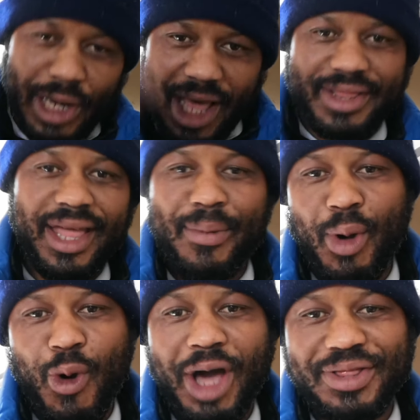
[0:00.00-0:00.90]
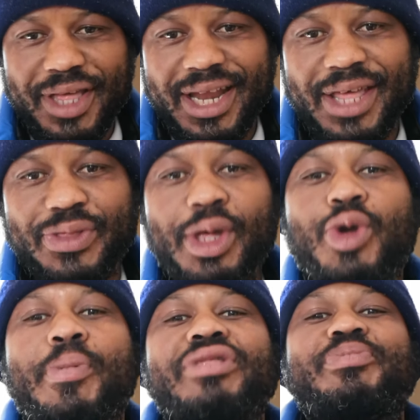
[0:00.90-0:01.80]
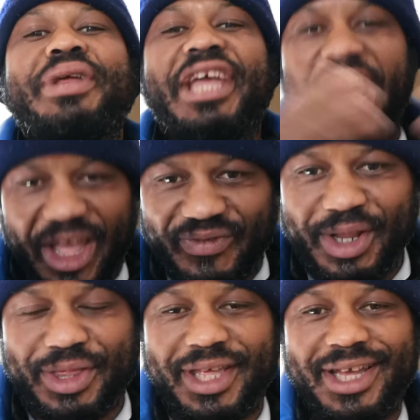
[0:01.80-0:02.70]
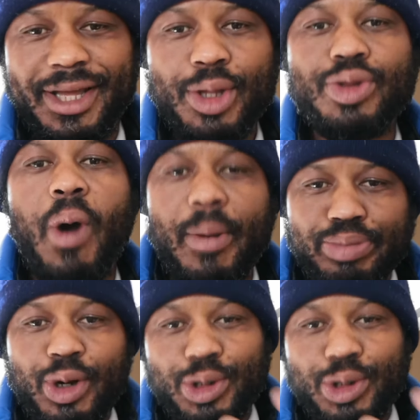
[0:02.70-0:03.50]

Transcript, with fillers: the last time I was here, they say you must bring everything. So I